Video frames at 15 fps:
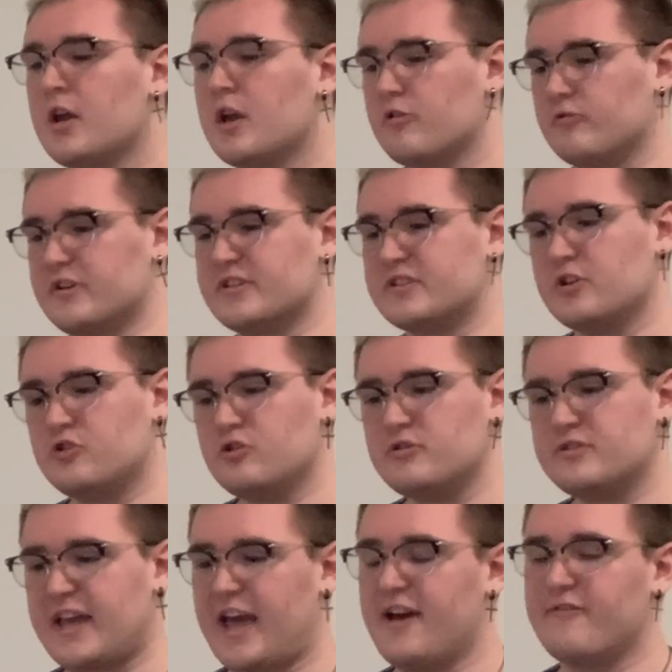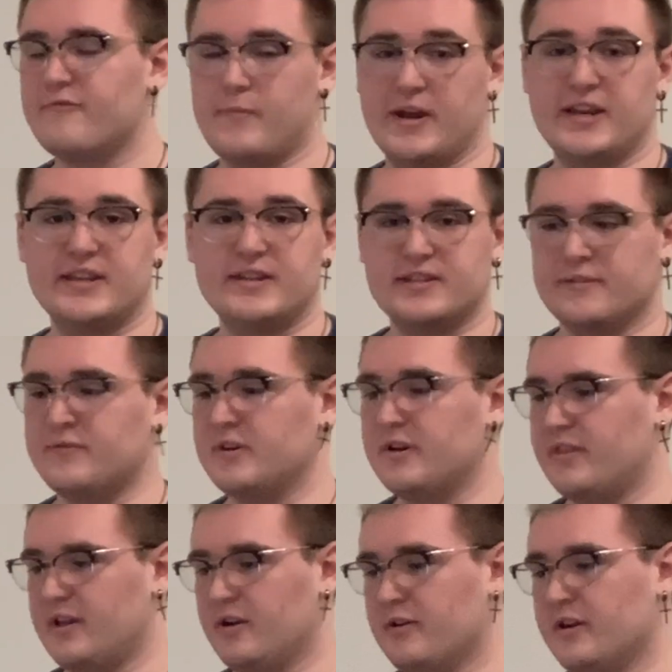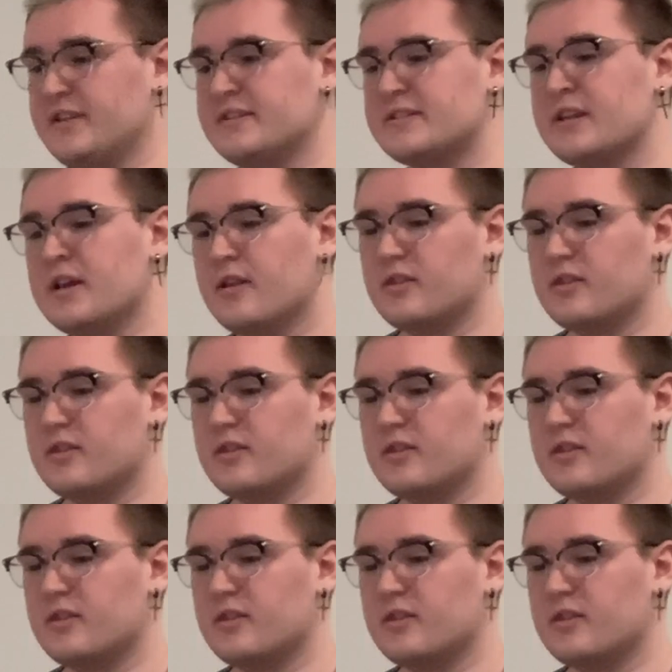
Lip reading: researchers have many different theories,